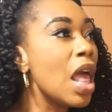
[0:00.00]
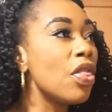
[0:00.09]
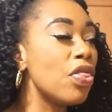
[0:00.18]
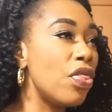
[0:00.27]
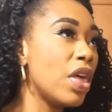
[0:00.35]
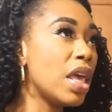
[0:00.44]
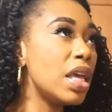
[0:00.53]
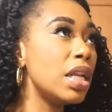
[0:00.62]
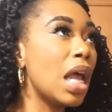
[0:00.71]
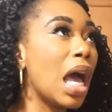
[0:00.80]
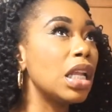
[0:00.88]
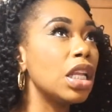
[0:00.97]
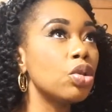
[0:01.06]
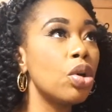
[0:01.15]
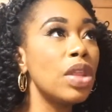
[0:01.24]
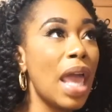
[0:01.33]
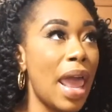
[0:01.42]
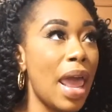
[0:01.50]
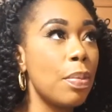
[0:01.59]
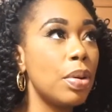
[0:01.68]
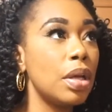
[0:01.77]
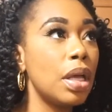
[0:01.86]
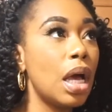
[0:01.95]
Then I looked on the
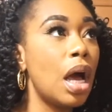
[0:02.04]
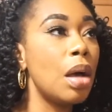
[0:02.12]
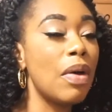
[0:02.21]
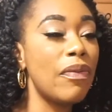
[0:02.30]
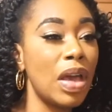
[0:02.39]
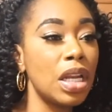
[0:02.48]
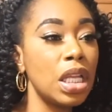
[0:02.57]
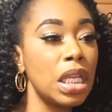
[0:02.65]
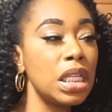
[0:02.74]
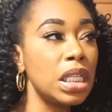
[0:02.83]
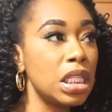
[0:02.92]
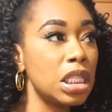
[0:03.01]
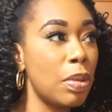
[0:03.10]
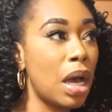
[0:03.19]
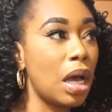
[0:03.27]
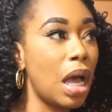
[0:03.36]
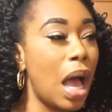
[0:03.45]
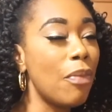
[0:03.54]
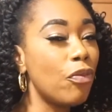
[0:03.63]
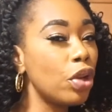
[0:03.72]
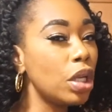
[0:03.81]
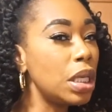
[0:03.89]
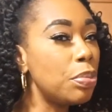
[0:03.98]
app, um, I found an Indian spot. I'm
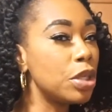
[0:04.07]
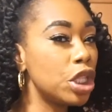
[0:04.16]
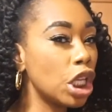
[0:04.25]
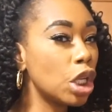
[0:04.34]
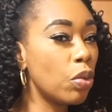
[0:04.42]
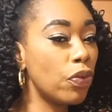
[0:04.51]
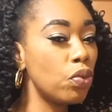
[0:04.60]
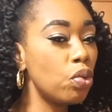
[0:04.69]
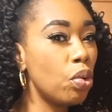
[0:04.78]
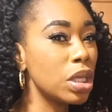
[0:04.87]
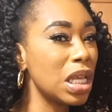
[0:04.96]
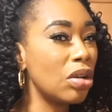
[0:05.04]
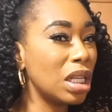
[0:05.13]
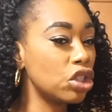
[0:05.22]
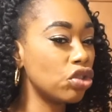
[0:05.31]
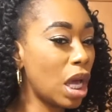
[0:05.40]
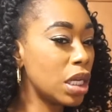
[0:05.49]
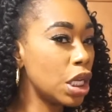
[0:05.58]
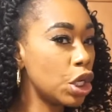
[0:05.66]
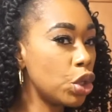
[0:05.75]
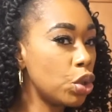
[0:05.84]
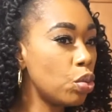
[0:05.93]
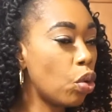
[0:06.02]
really particular with food because I don't like to try nothing
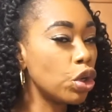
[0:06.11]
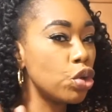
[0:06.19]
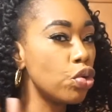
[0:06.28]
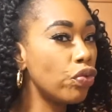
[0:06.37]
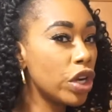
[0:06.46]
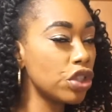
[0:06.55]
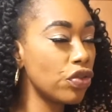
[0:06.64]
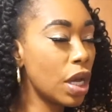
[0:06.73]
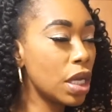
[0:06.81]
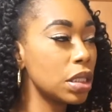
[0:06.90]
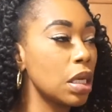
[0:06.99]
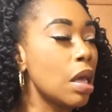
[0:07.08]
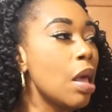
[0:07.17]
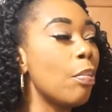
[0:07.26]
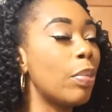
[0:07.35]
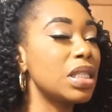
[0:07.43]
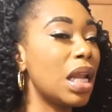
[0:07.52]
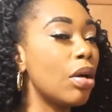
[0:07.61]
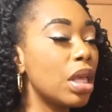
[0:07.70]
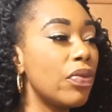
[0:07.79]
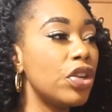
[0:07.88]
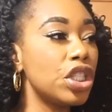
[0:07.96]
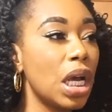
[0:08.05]
new or new restaurants, but I said I'll
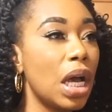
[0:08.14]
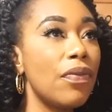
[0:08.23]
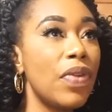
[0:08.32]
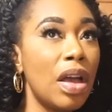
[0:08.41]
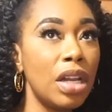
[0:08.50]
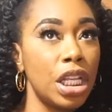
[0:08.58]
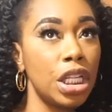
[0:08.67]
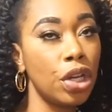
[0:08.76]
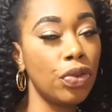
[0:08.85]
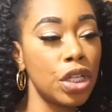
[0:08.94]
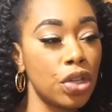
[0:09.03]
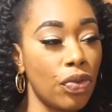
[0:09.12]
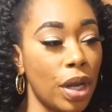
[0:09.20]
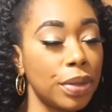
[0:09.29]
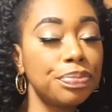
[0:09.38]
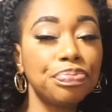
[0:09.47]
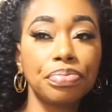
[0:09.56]
give it a shot. Found an Indian restaurant.